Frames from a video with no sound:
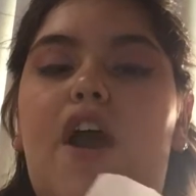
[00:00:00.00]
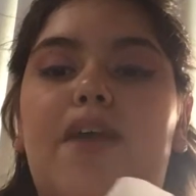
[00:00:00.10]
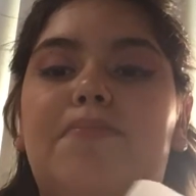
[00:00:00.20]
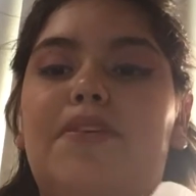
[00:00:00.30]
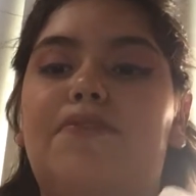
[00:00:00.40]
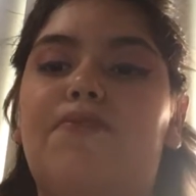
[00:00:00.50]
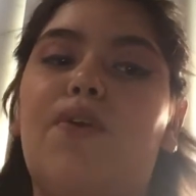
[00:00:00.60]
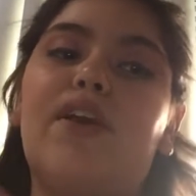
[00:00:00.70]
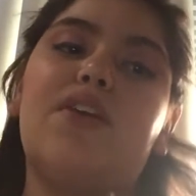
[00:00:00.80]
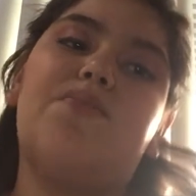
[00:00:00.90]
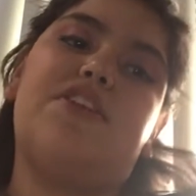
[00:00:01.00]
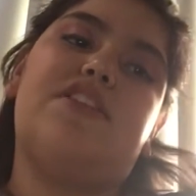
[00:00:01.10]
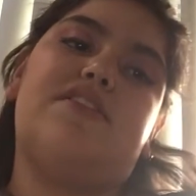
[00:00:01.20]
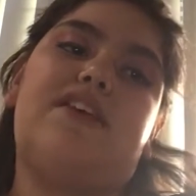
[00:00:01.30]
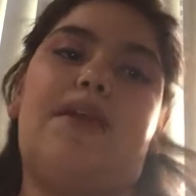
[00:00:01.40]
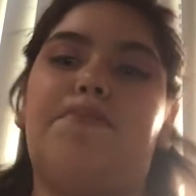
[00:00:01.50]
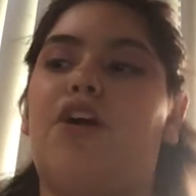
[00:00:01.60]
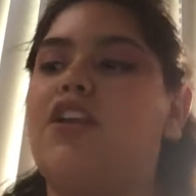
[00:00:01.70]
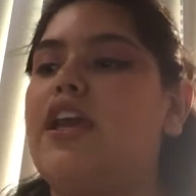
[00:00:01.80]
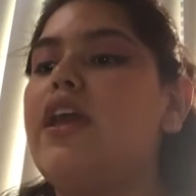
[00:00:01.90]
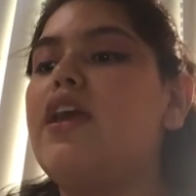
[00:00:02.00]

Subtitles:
it before you put the tape on it.